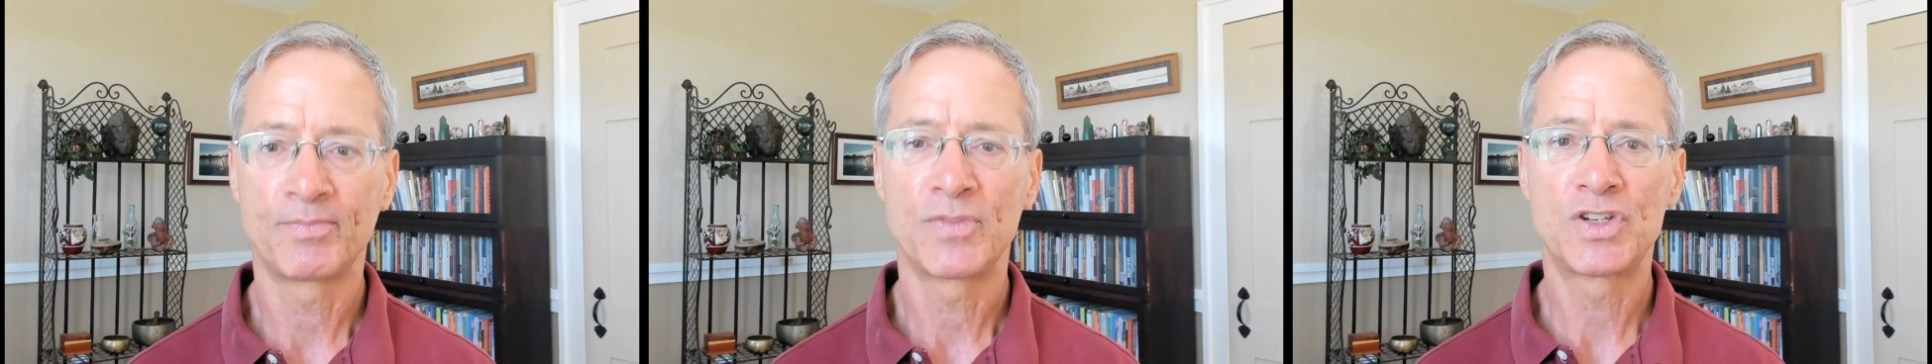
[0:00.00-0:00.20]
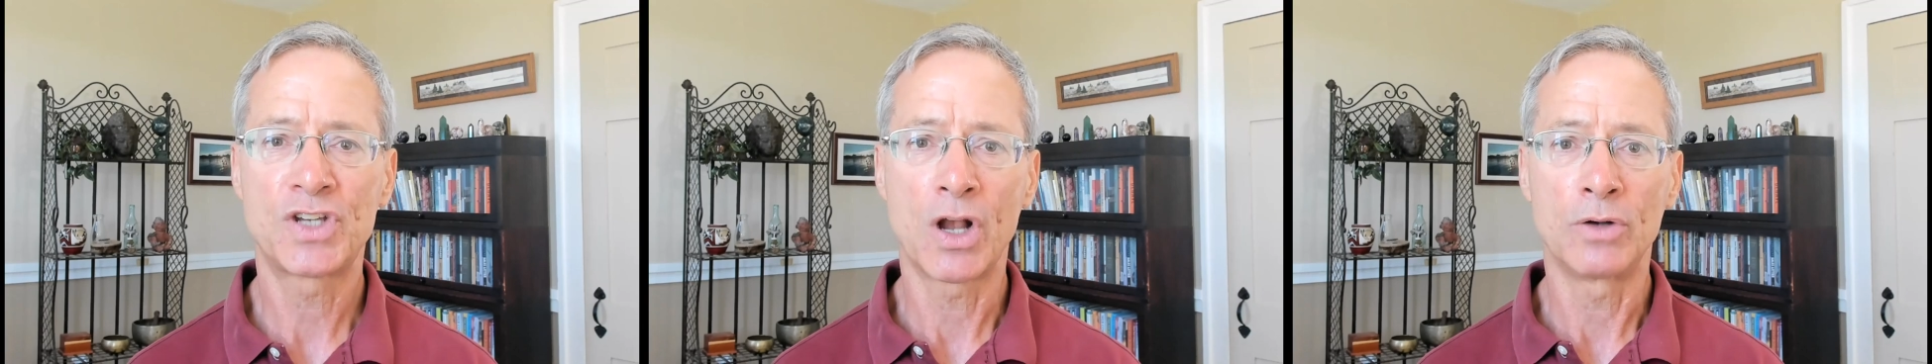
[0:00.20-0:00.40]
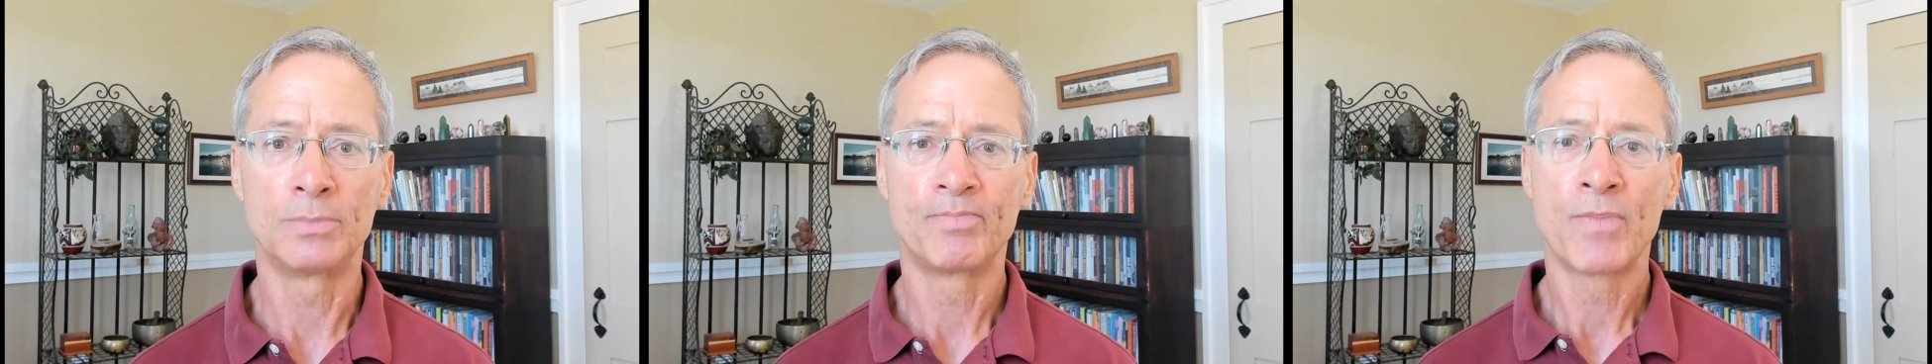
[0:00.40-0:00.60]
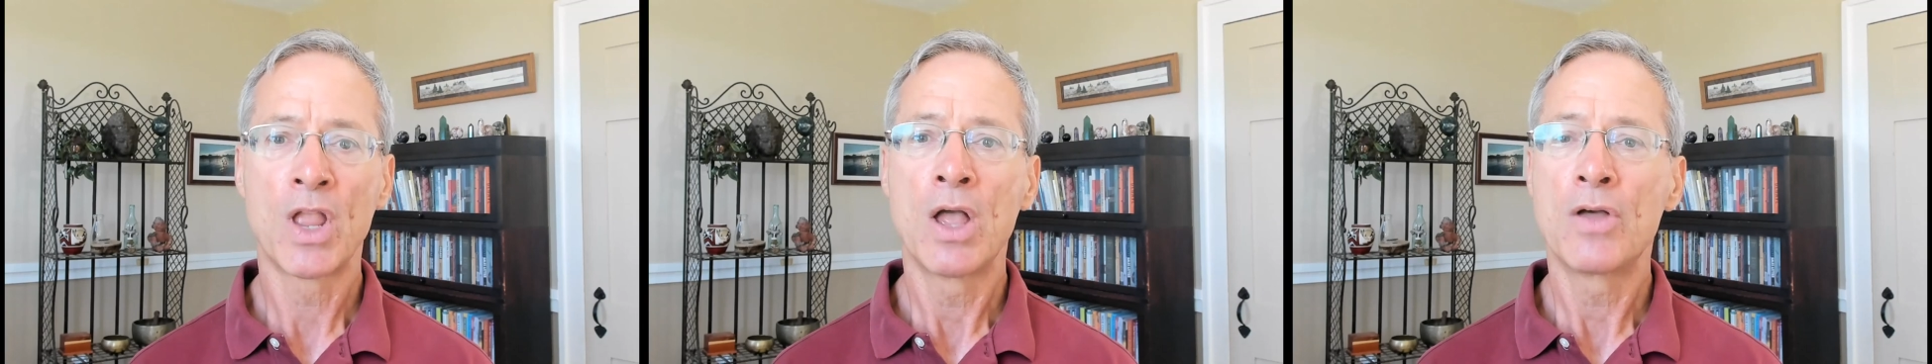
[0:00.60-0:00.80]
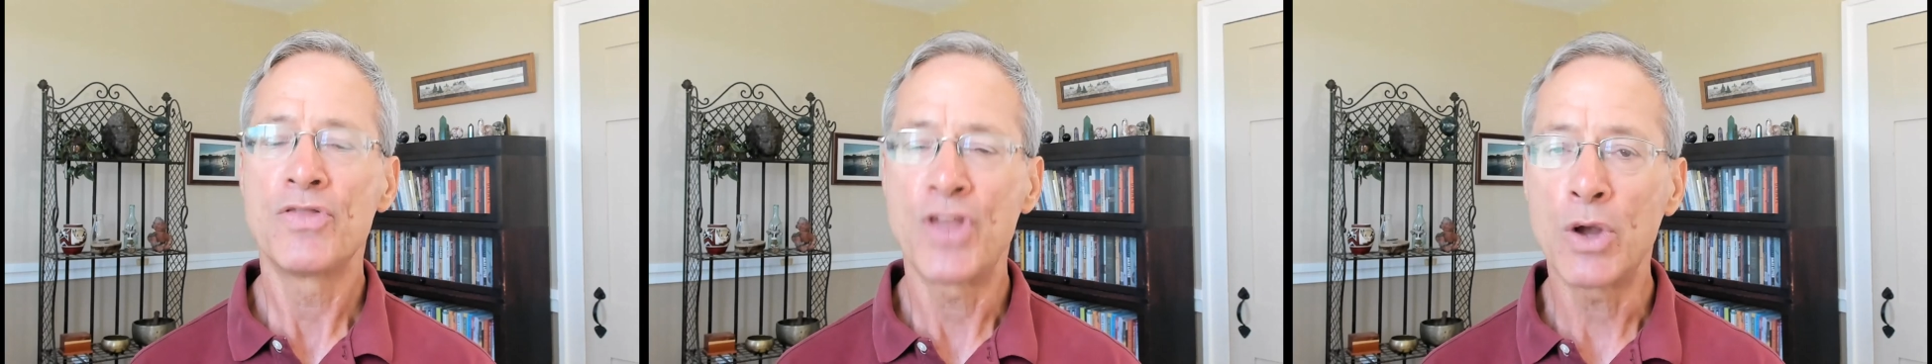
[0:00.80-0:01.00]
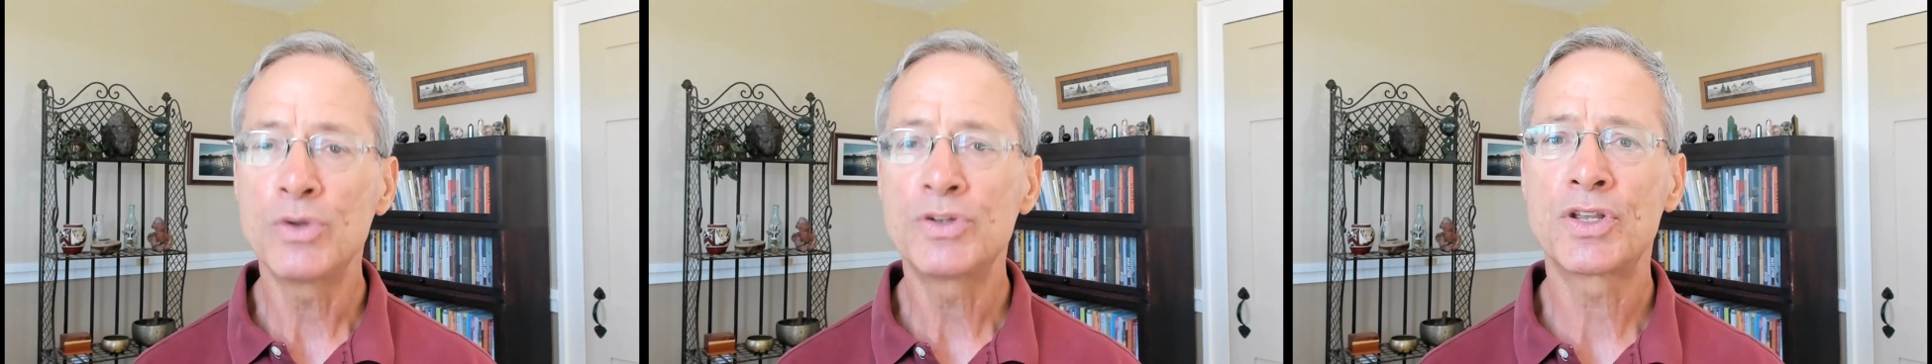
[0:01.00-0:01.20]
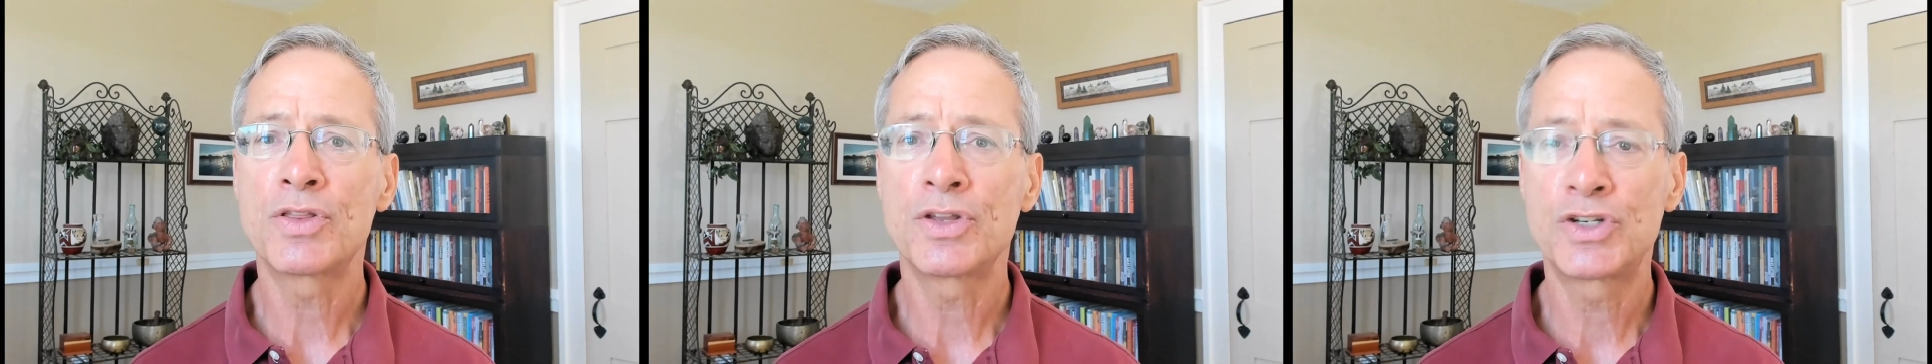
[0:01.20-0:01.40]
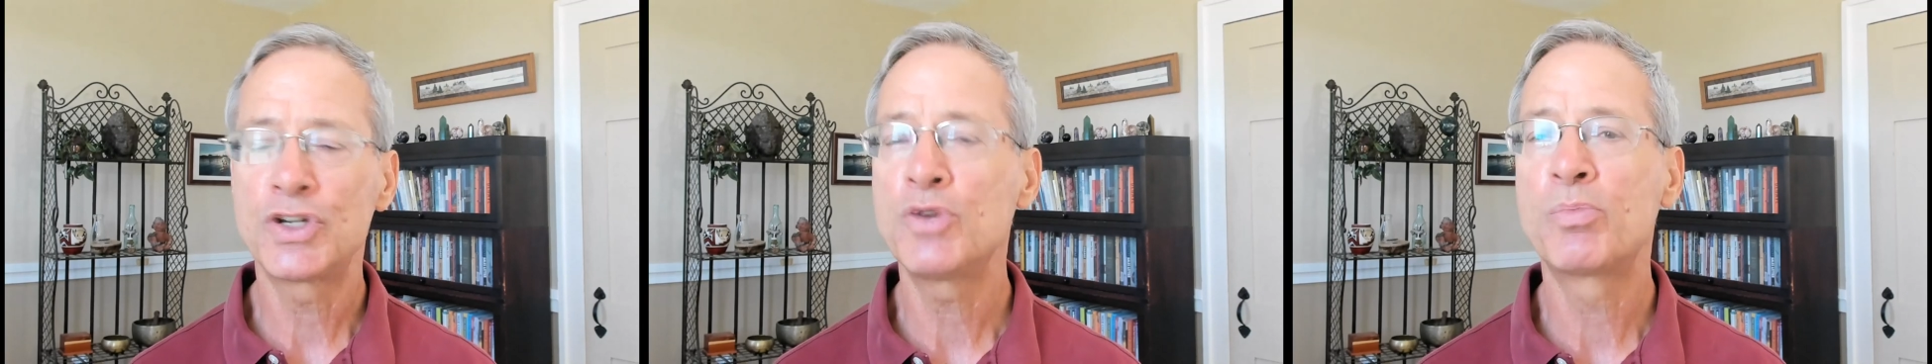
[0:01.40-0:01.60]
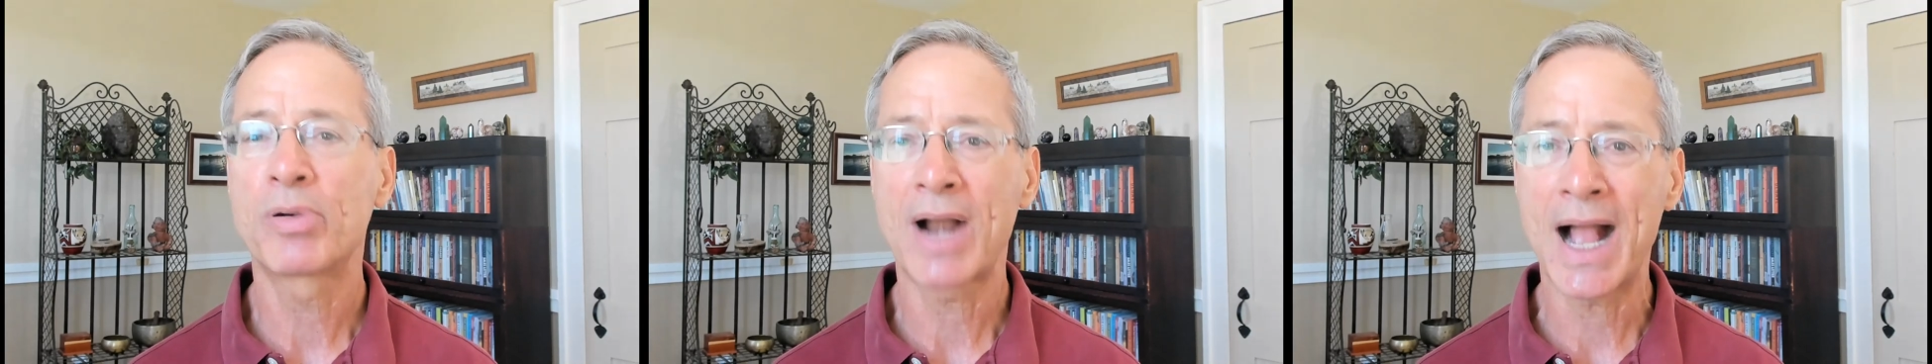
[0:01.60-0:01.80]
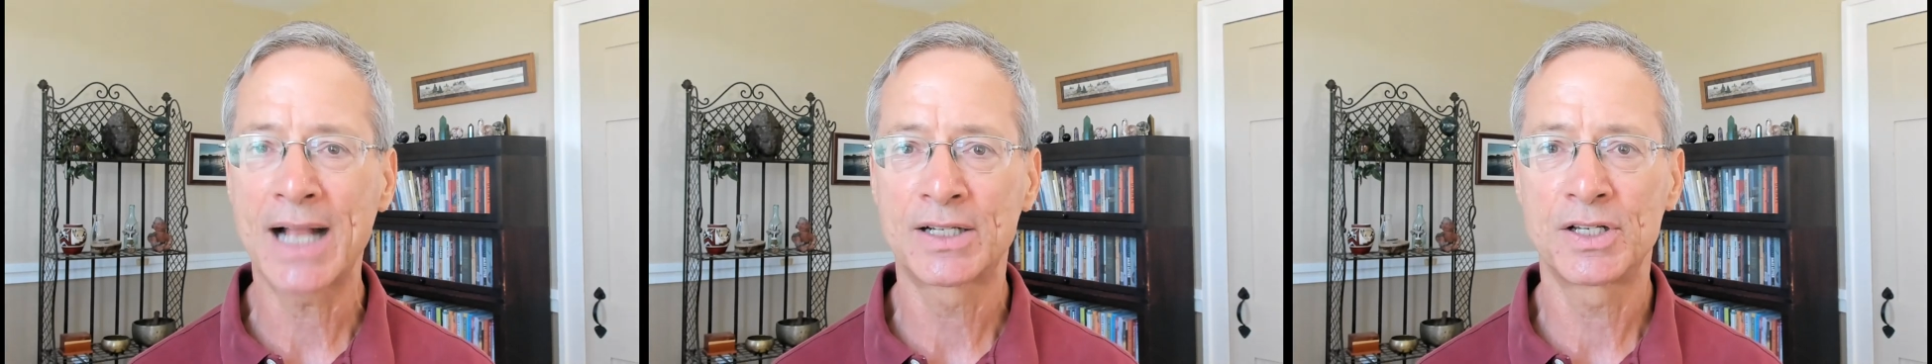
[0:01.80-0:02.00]
So those are the two
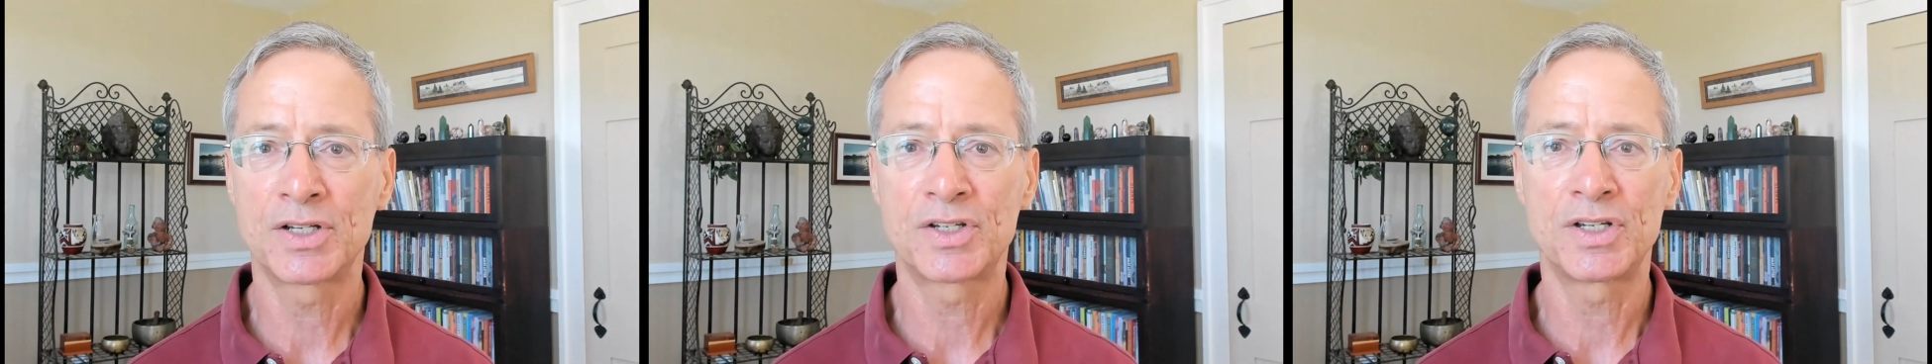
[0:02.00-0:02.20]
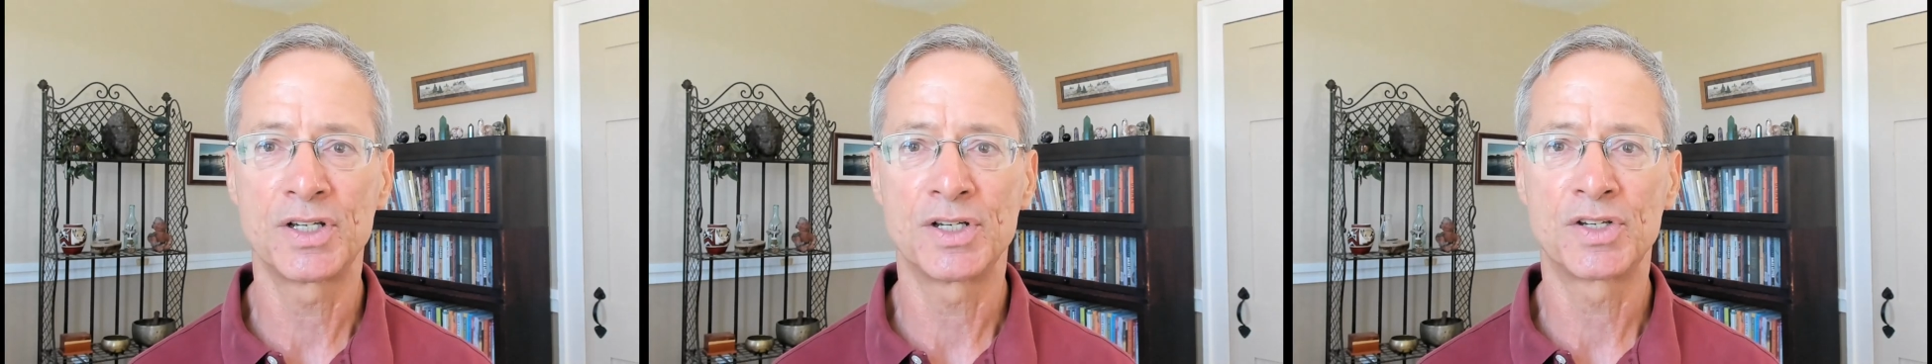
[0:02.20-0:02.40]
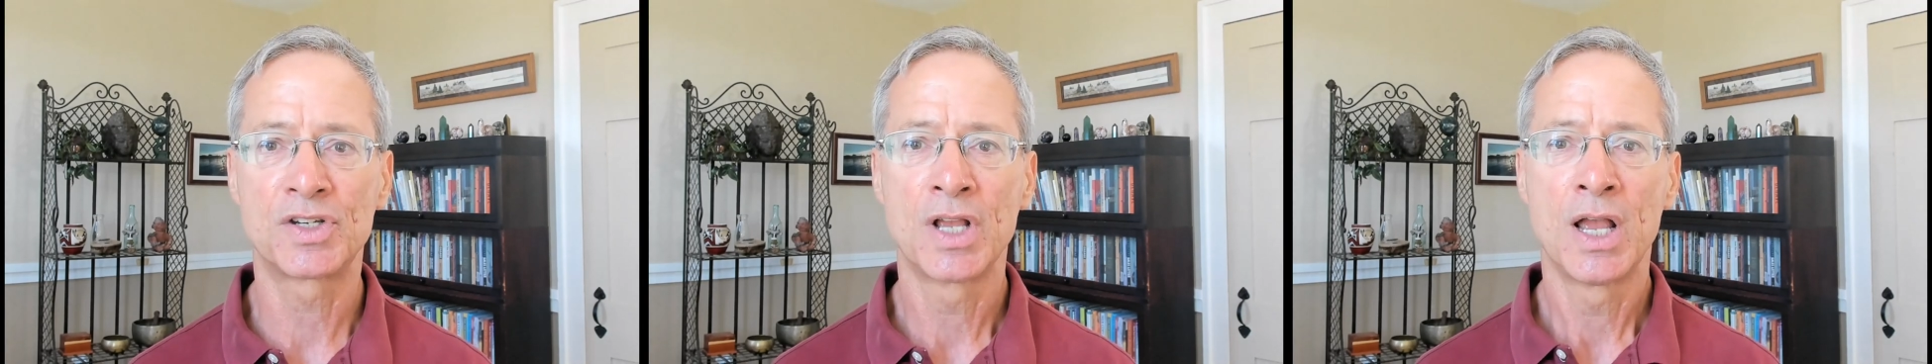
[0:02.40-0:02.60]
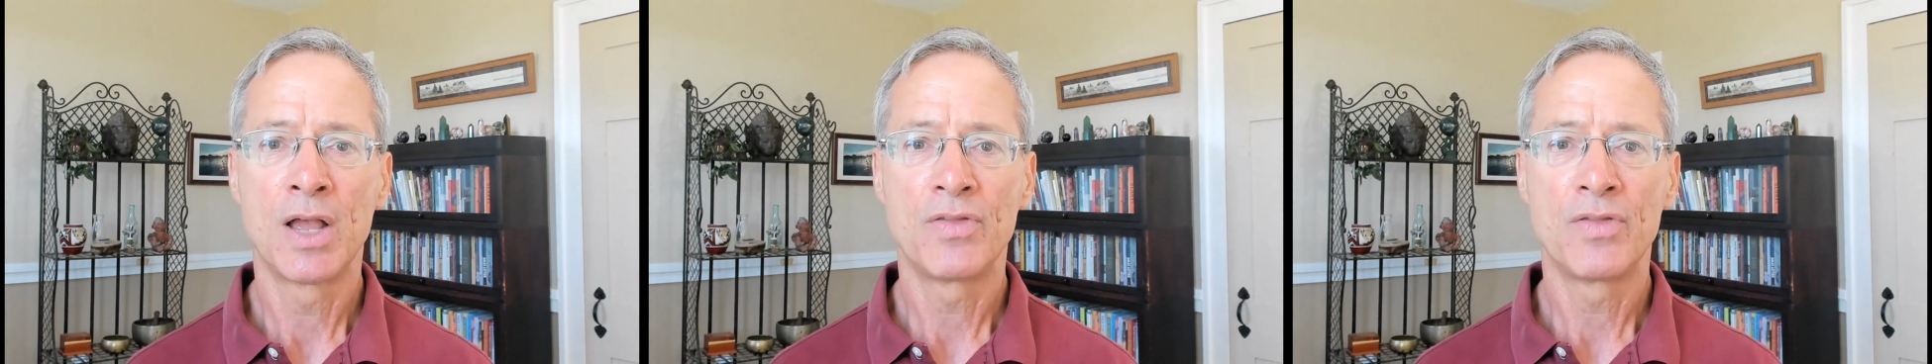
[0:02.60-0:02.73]
practices